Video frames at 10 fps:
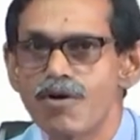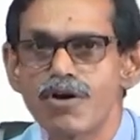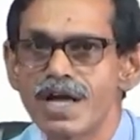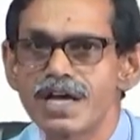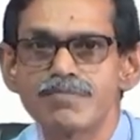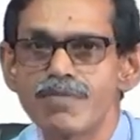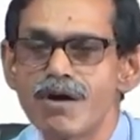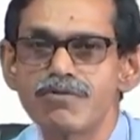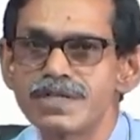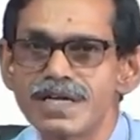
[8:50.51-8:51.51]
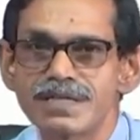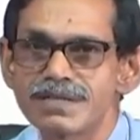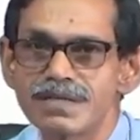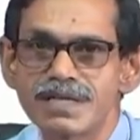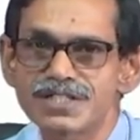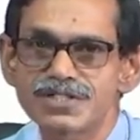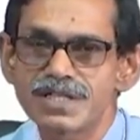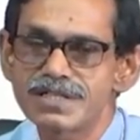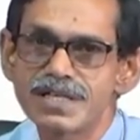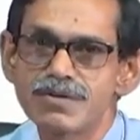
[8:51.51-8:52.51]
All unbound and
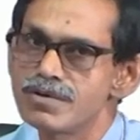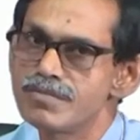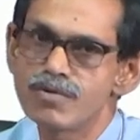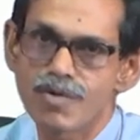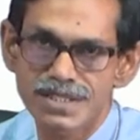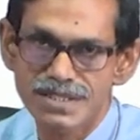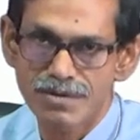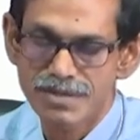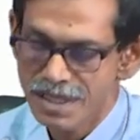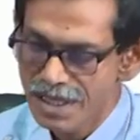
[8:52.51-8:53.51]
extra thing will be washed out.